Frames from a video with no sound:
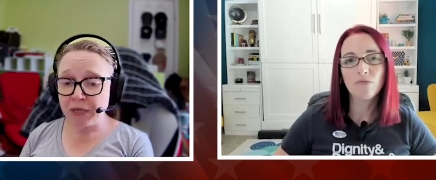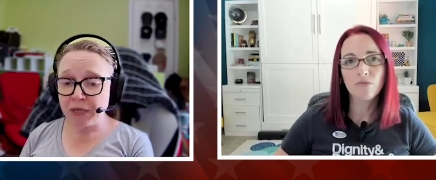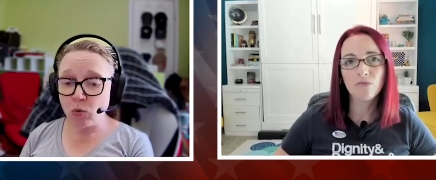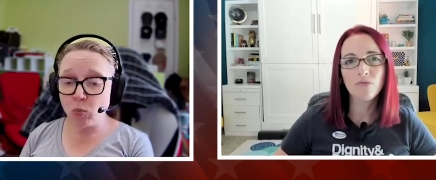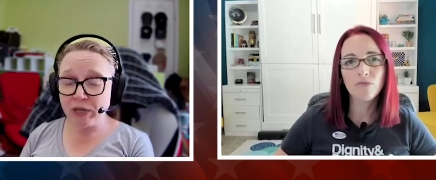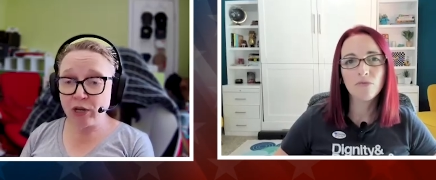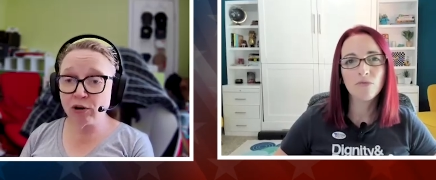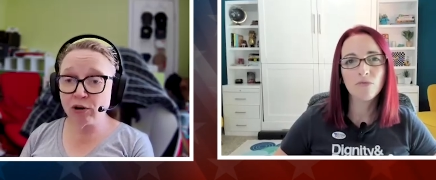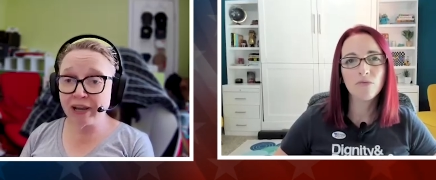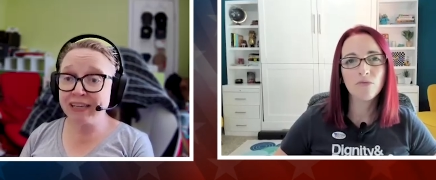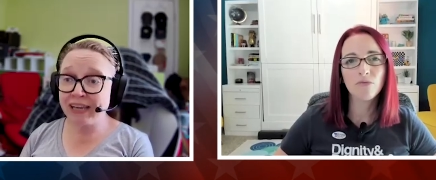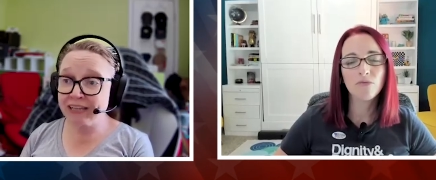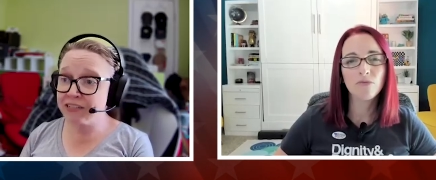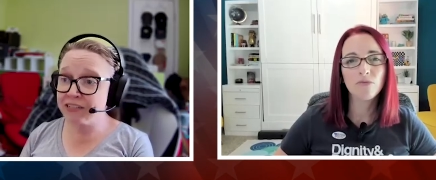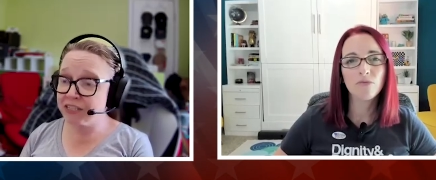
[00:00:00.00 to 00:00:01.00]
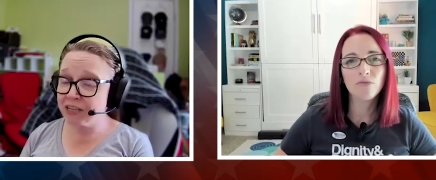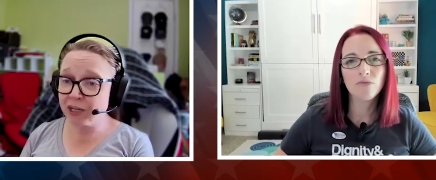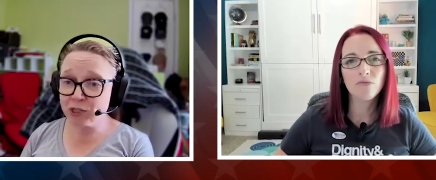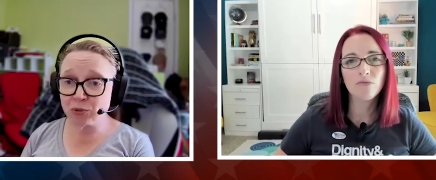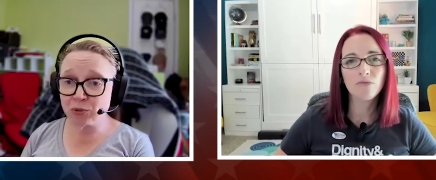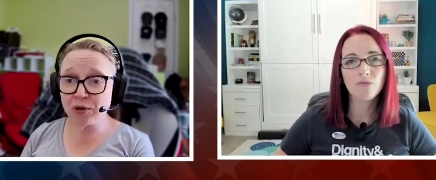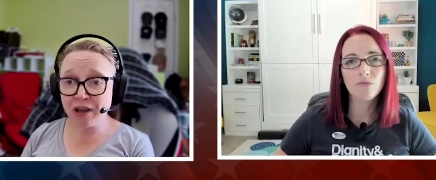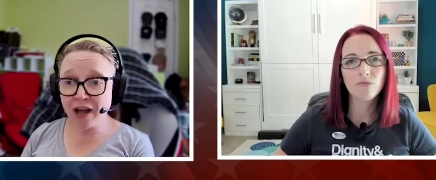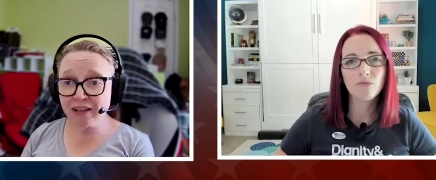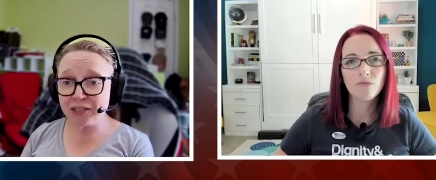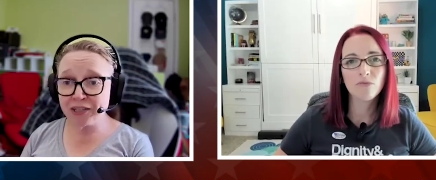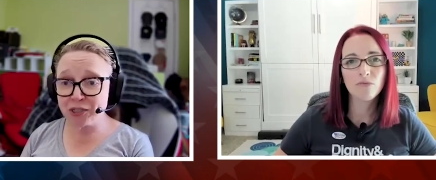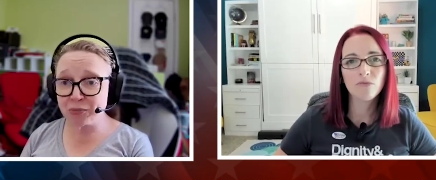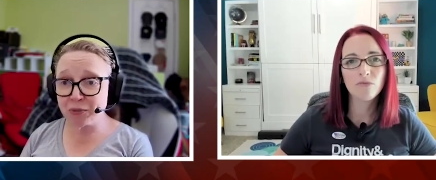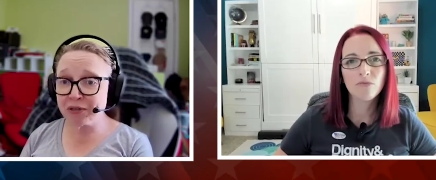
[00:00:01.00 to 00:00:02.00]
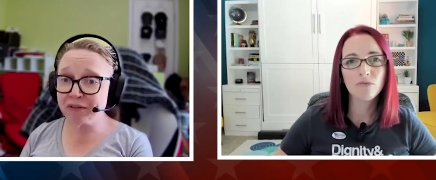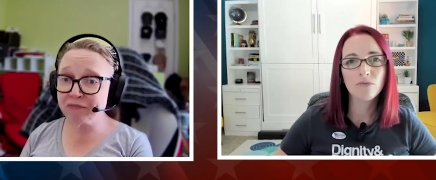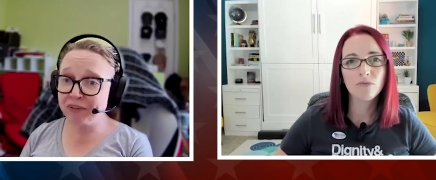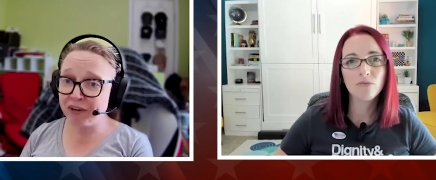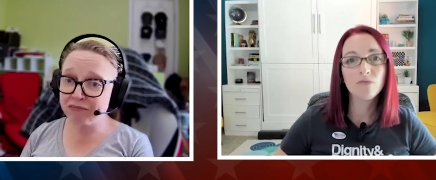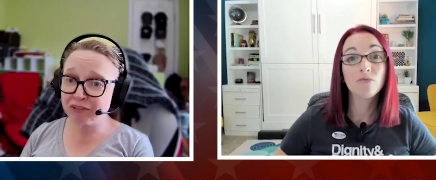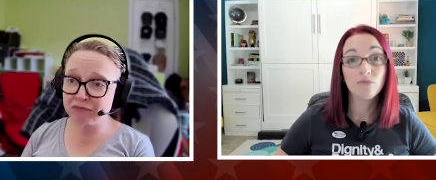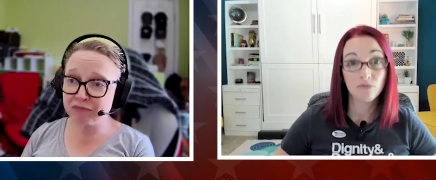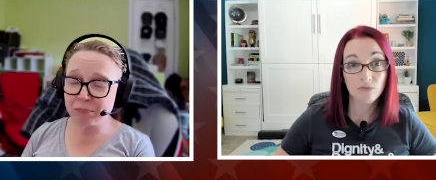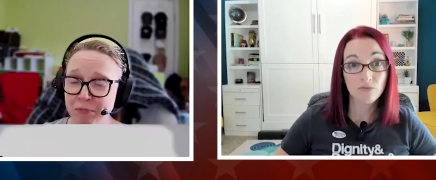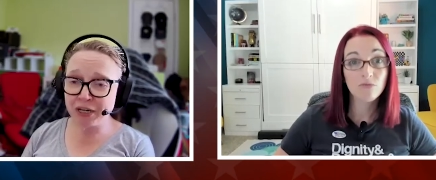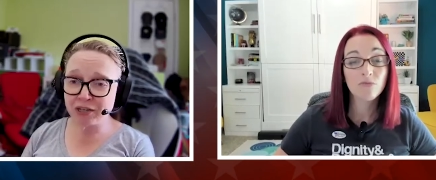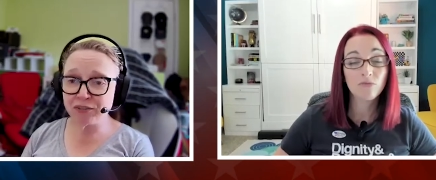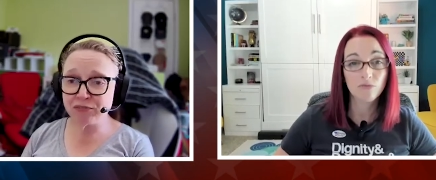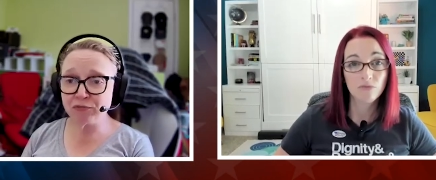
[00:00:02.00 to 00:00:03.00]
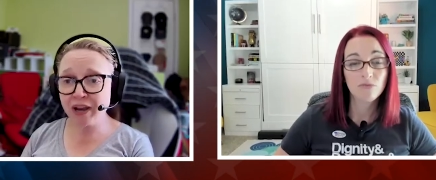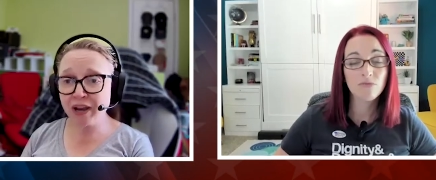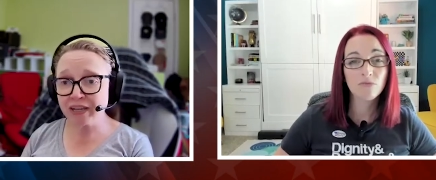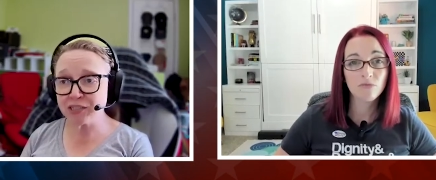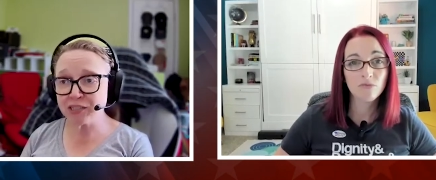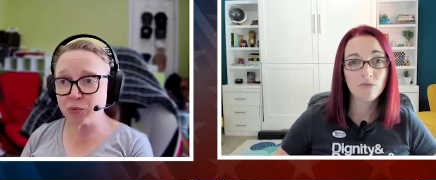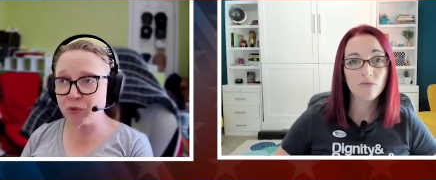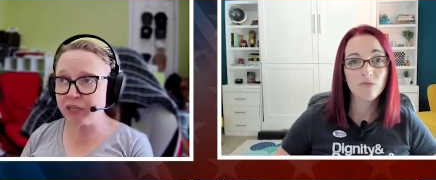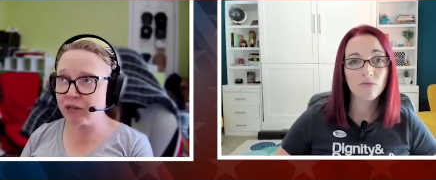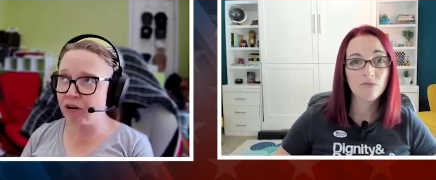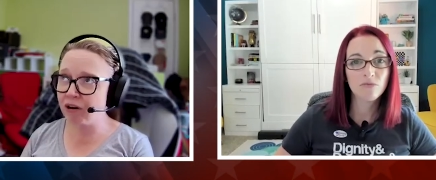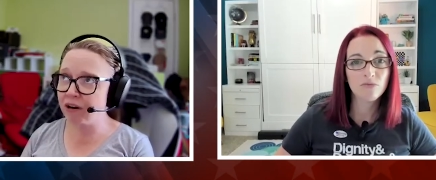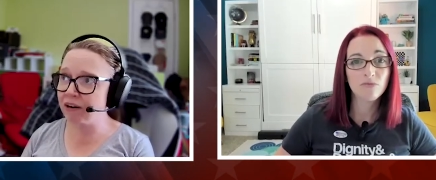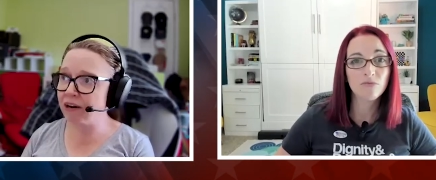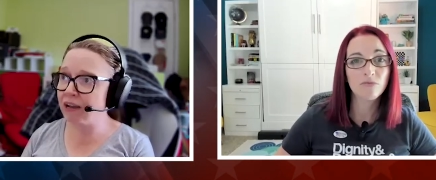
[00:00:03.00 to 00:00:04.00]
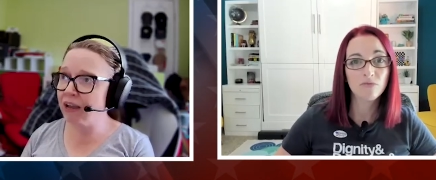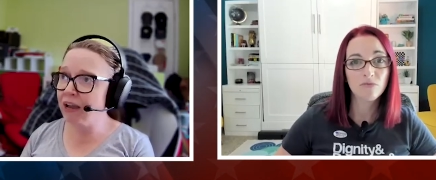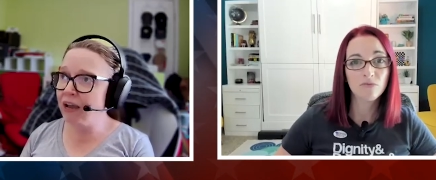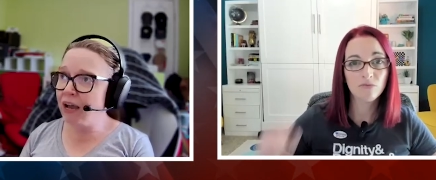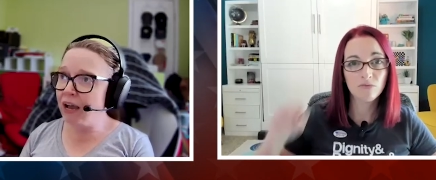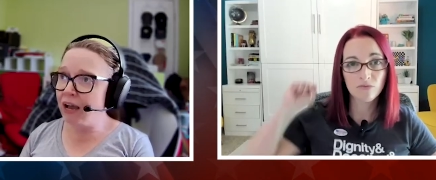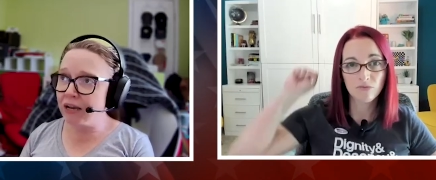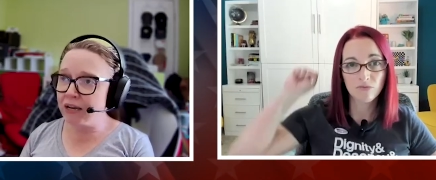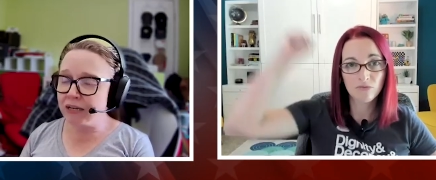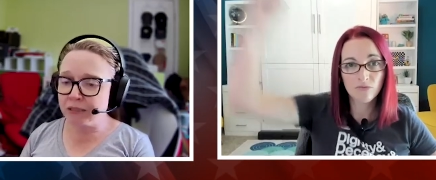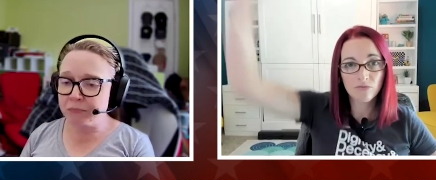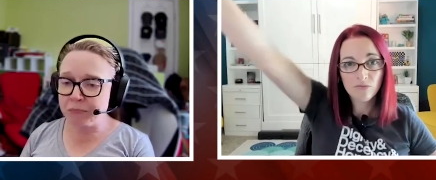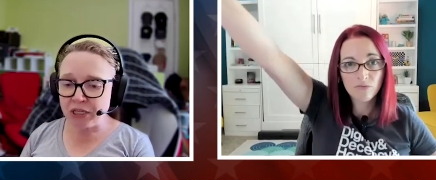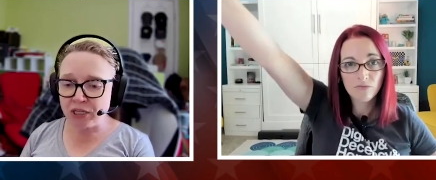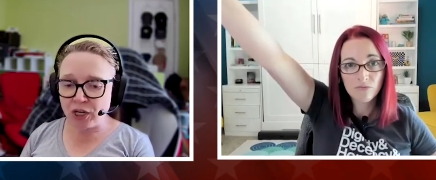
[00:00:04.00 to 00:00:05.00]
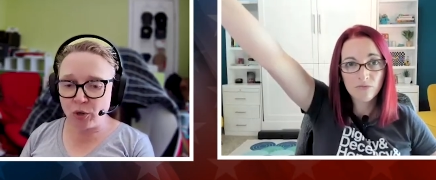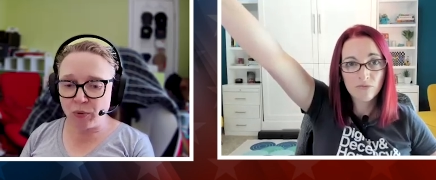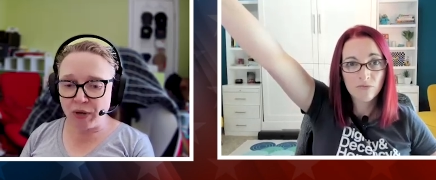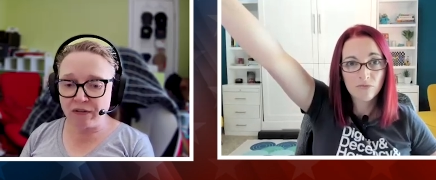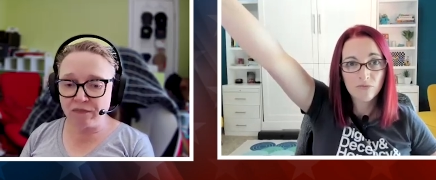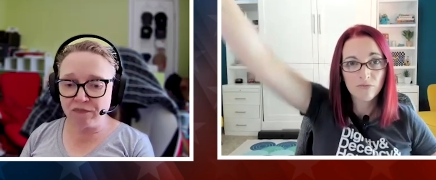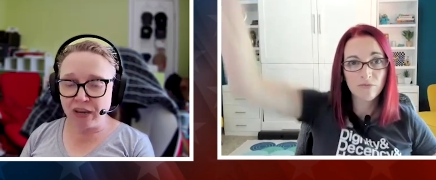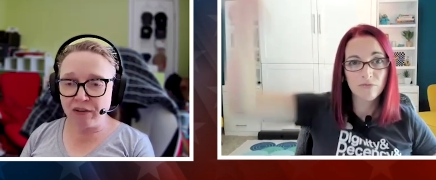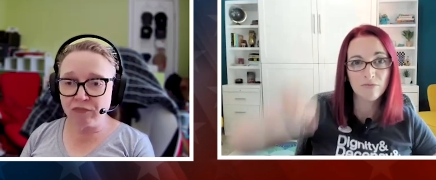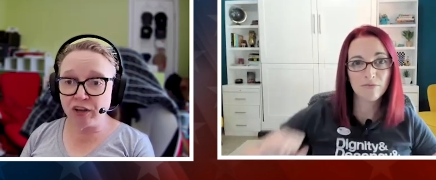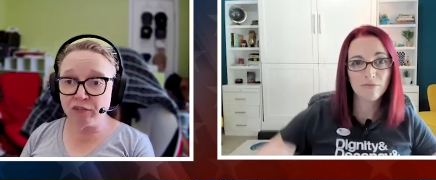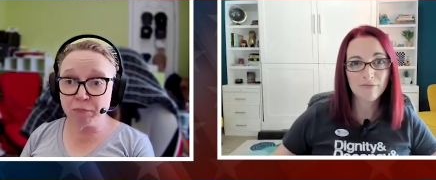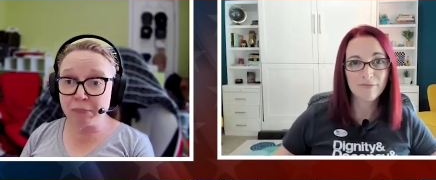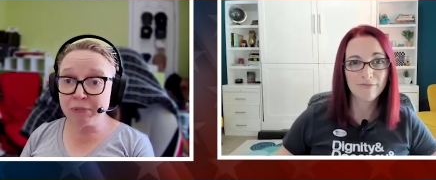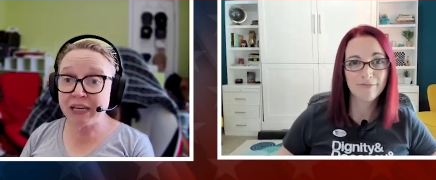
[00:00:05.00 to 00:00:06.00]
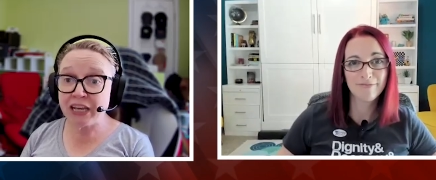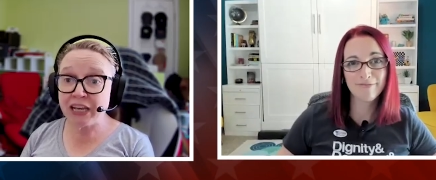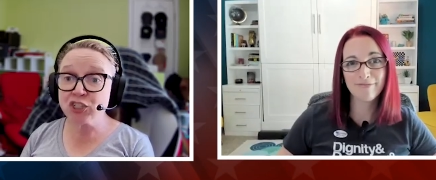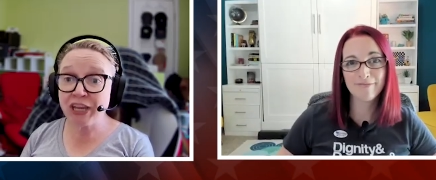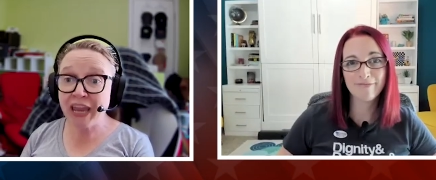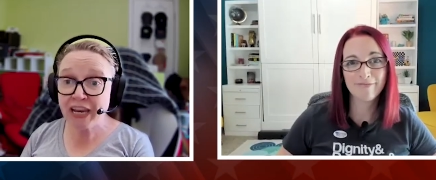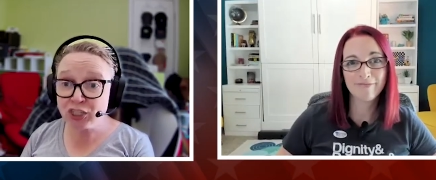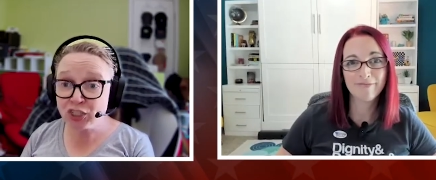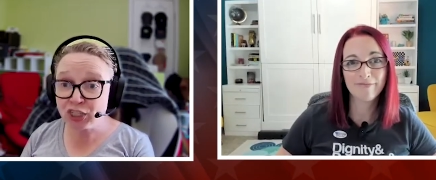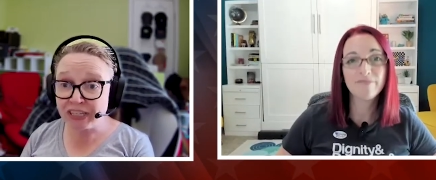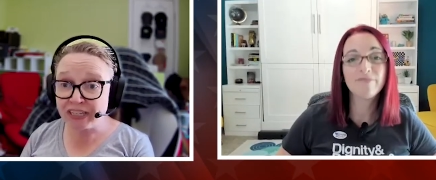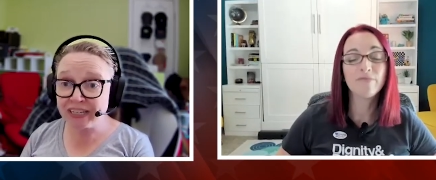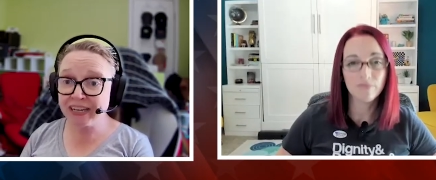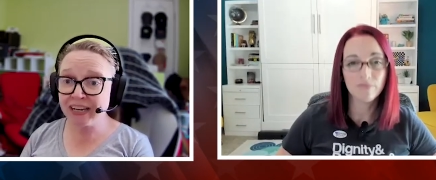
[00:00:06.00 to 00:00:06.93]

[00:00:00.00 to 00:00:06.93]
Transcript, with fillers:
Speaker 1: We are against the Electoral College. We are in favor of reproductive rights. We are, you know, in favor of public education.